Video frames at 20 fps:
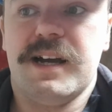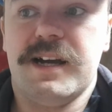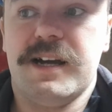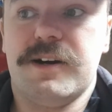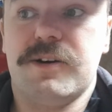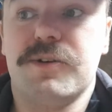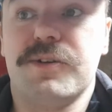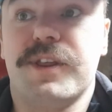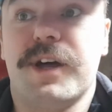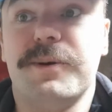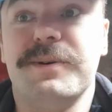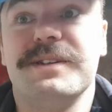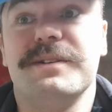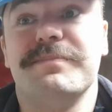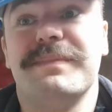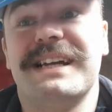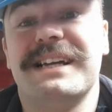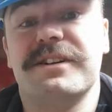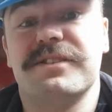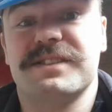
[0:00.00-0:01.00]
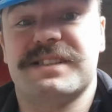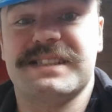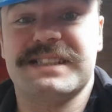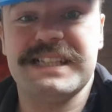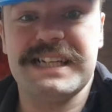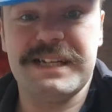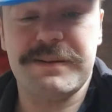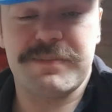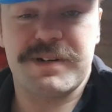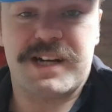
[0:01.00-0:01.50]
Although it may not
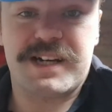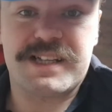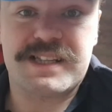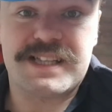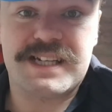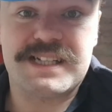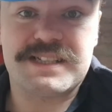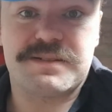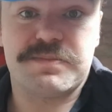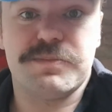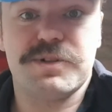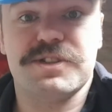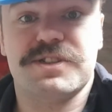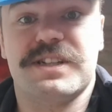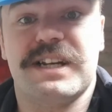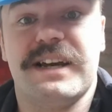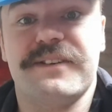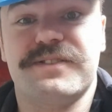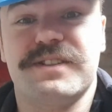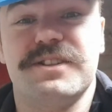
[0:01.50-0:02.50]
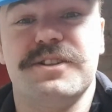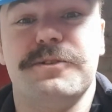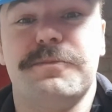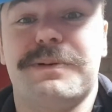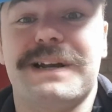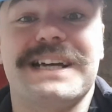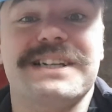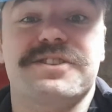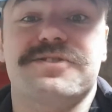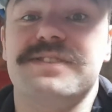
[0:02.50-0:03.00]
seem like there's much left to do,
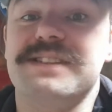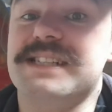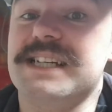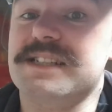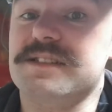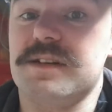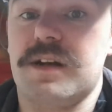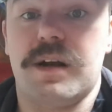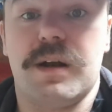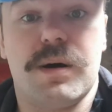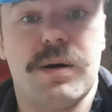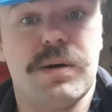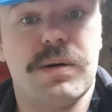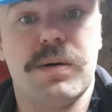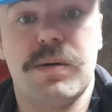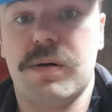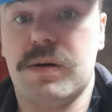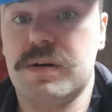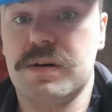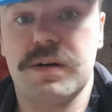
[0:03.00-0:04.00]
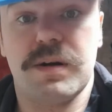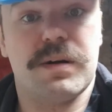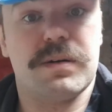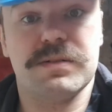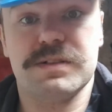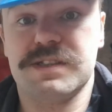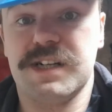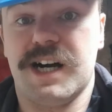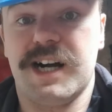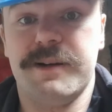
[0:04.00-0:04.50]
plastering takes a
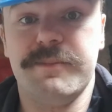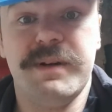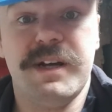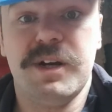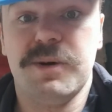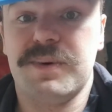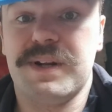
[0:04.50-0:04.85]
long time.